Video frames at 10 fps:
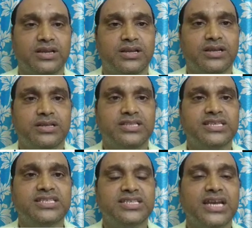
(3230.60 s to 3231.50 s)
This
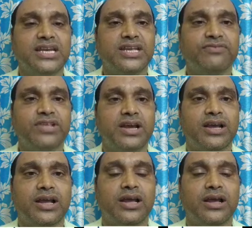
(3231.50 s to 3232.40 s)
is done if
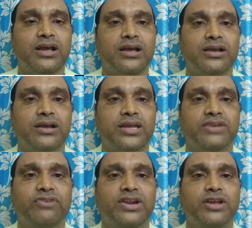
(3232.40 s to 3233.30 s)
the
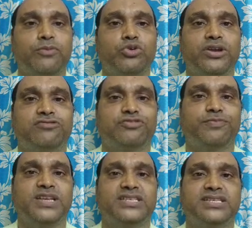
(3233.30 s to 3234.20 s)
required amount of
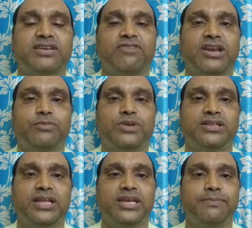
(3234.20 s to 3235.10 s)
space is available in
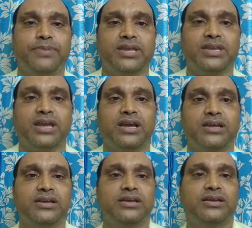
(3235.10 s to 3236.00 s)
the heap area.
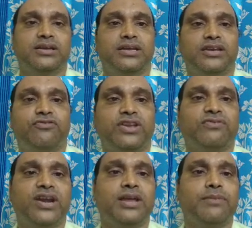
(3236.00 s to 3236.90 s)
If
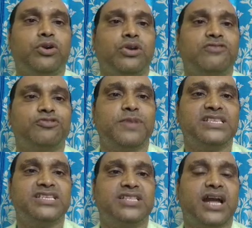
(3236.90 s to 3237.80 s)
required amount of
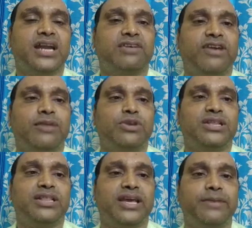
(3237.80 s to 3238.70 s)
space is not available
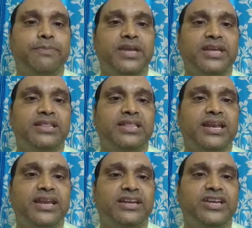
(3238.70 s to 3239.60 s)
in the heap area,
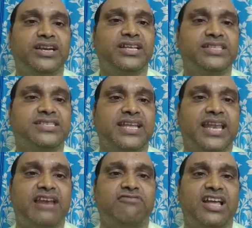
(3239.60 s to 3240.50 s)
then it returns a
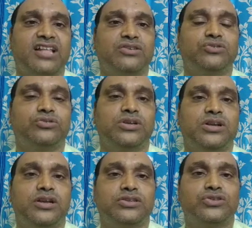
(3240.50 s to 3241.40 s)
null value.
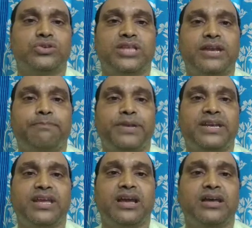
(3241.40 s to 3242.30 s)
So then
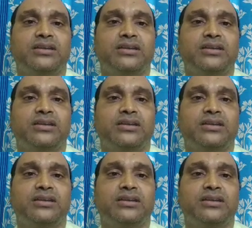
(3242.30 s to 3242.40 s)
PTR